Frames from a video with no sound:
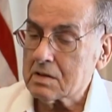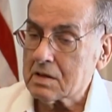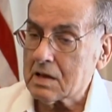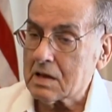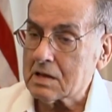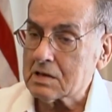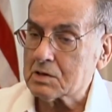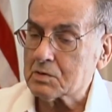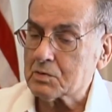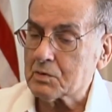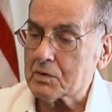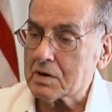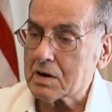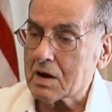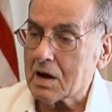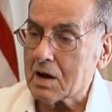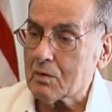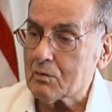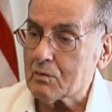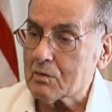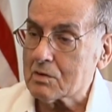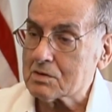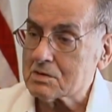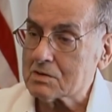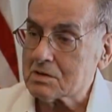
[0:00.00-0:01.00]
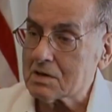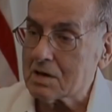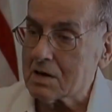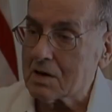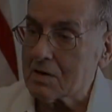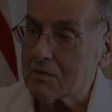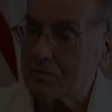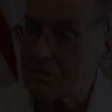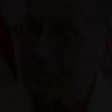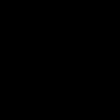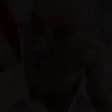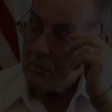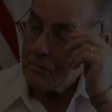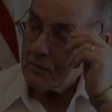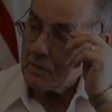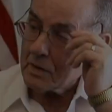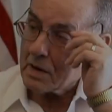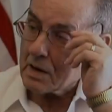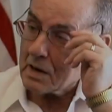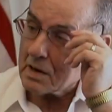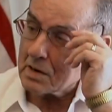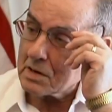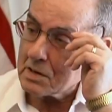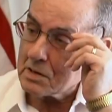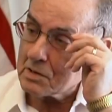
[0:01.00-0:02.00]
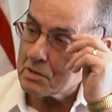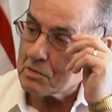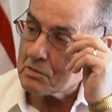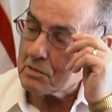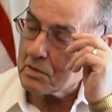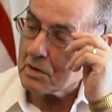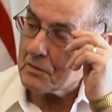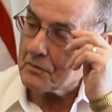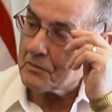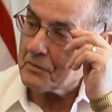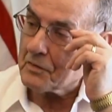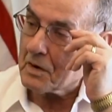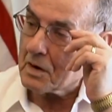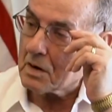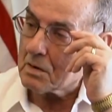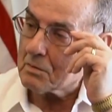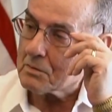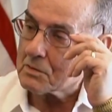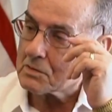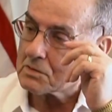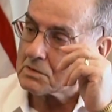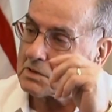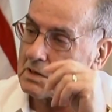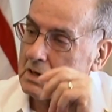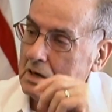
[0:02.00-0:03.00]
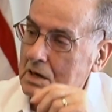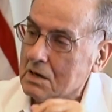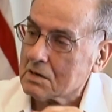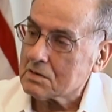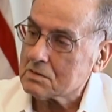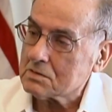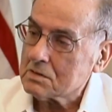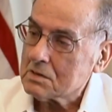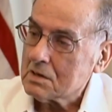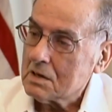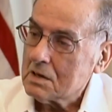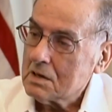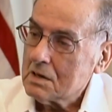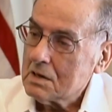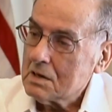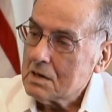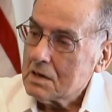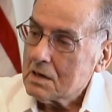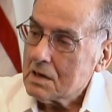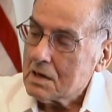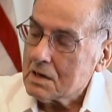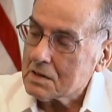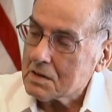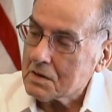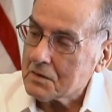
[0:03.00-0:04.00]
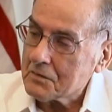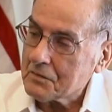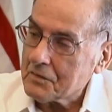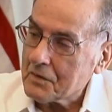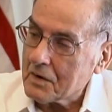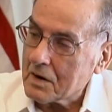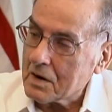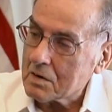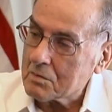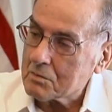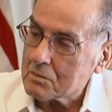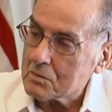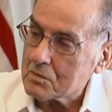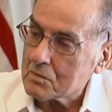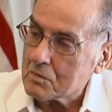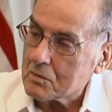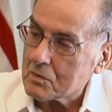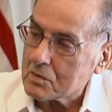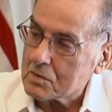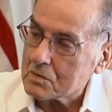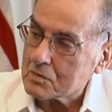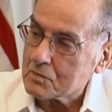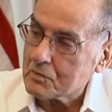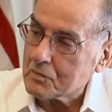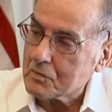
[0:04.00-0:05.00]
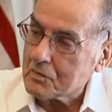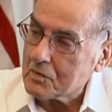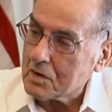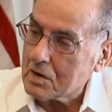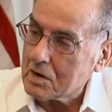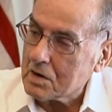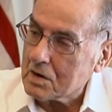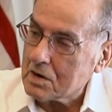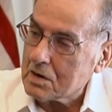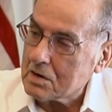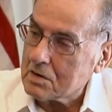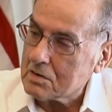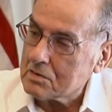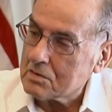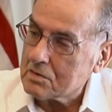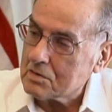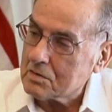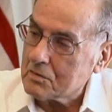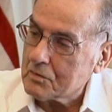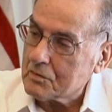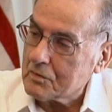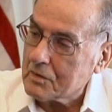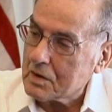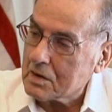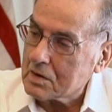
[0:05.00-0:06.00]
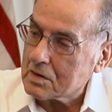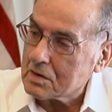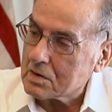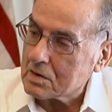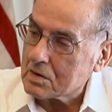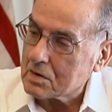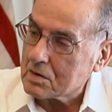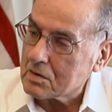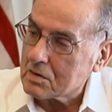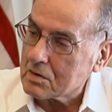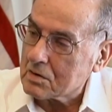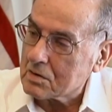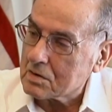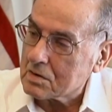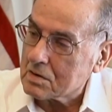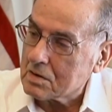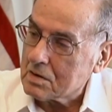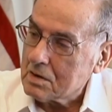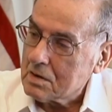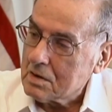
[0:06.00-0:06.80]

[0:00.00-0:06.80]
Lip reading: That's where I was saved. We got into a farmer's house, and the farmer was very, very good.